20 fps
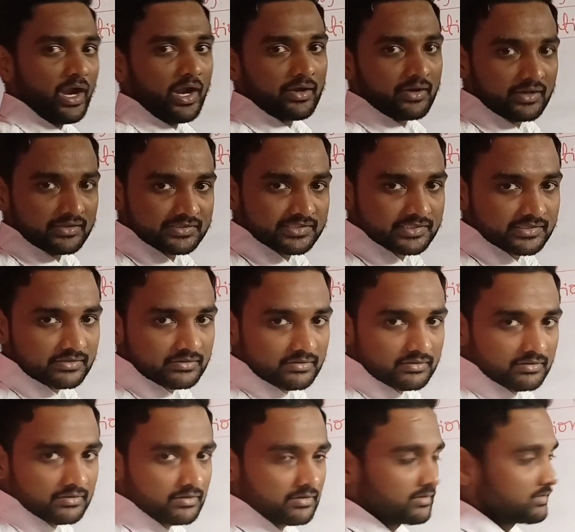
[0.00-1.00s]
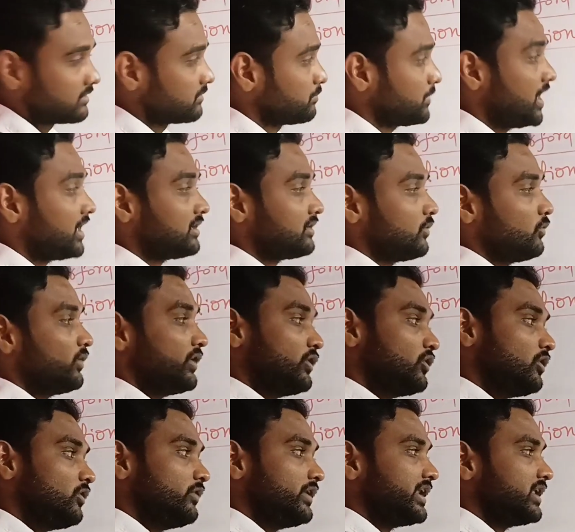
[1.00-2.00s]
electrons. But we
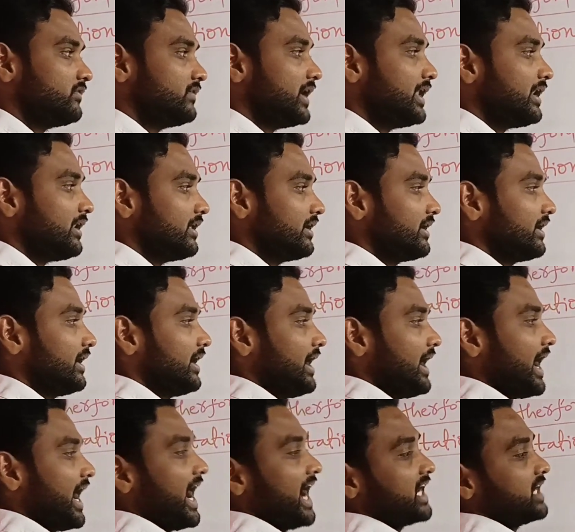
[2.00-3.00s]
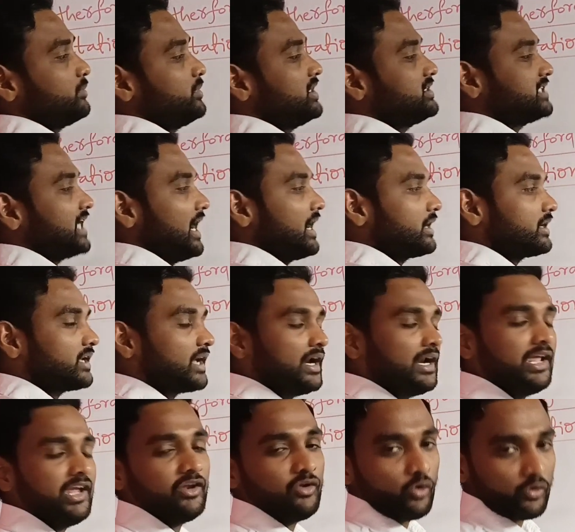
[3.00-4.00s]
know very well atom is
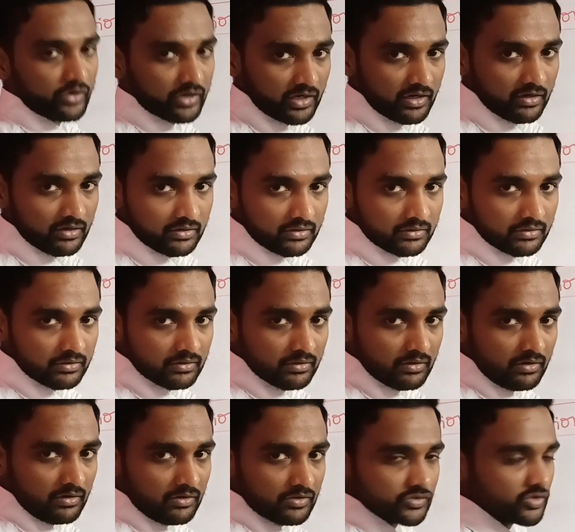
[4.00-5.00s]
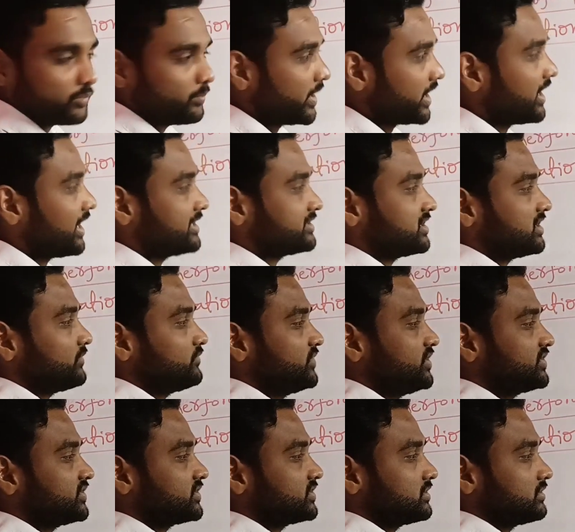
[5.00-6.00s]
electrically neutral. So because of
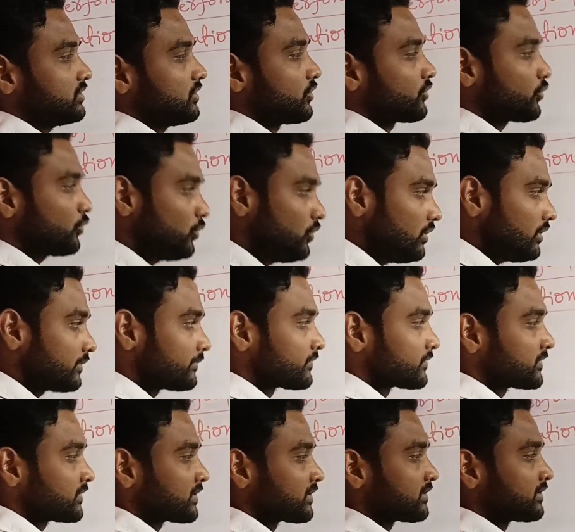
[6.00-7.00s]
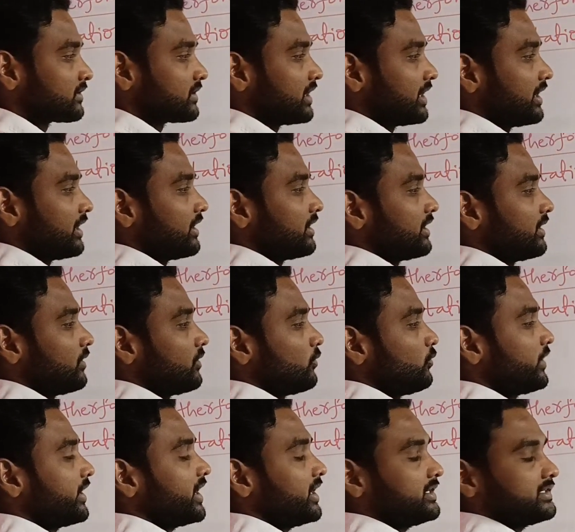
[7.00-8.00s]
this rule,
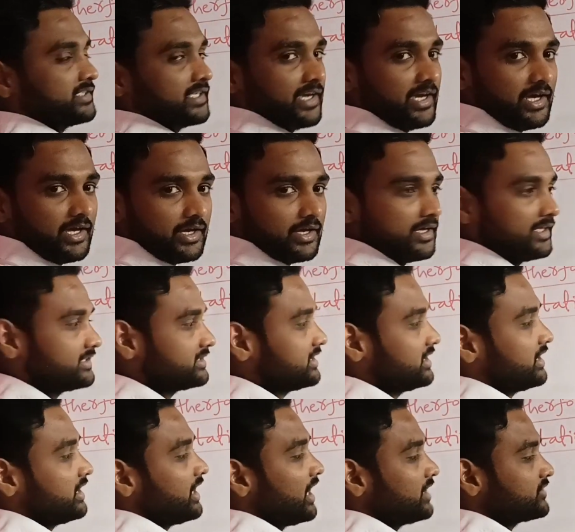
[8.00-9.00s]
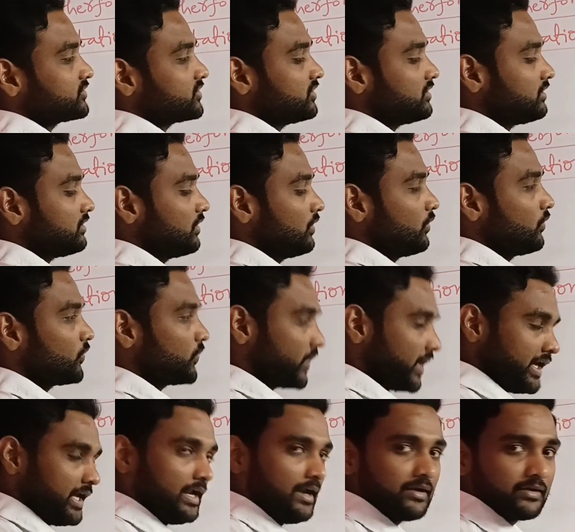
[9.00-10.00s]
we can say his theory also
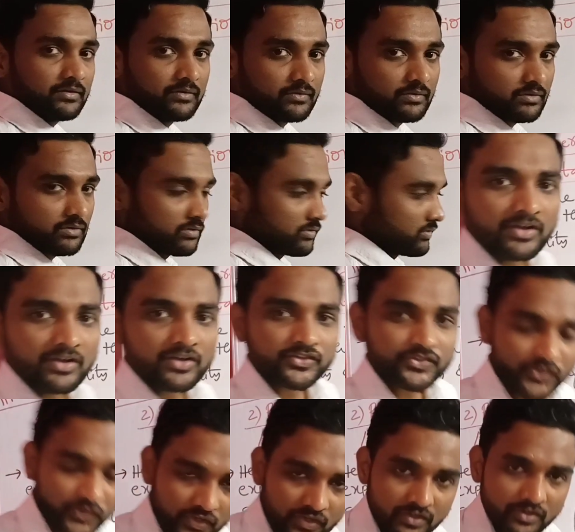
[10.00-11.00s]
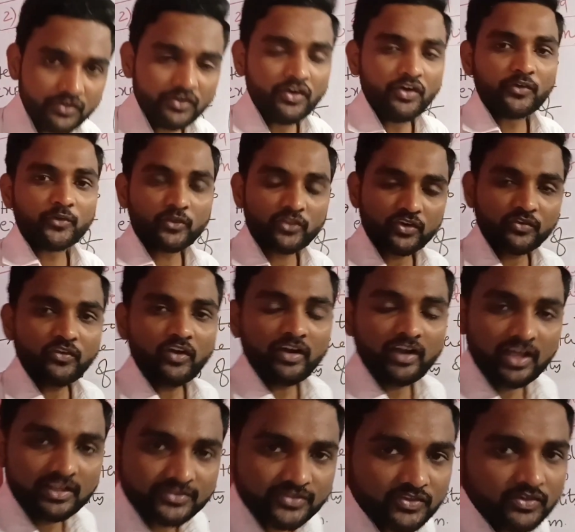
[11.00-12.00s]
failed. So
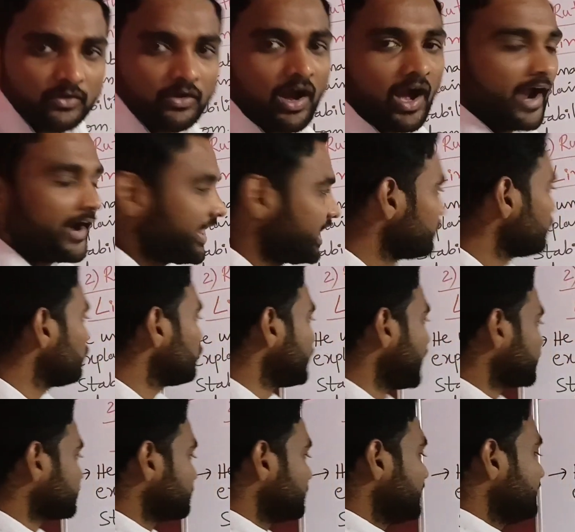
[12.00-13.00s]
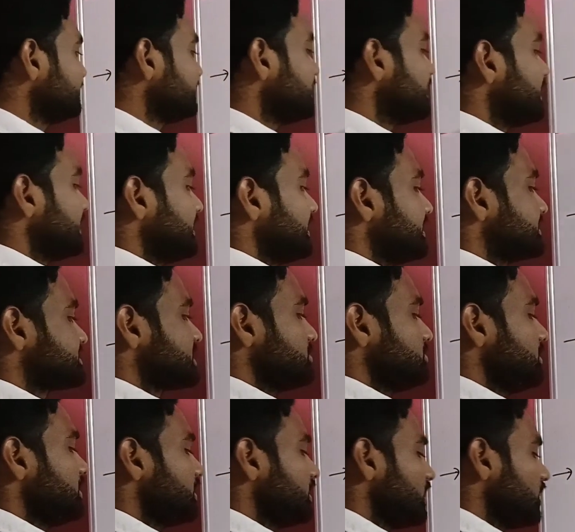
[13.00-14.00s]
Rutherford also unable to explain the
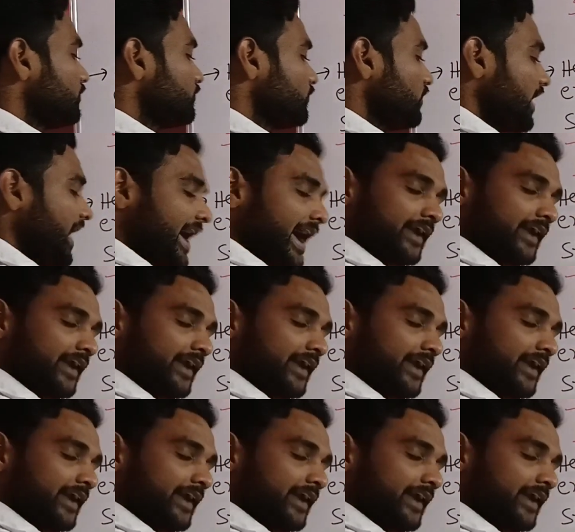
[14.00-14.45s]
stability of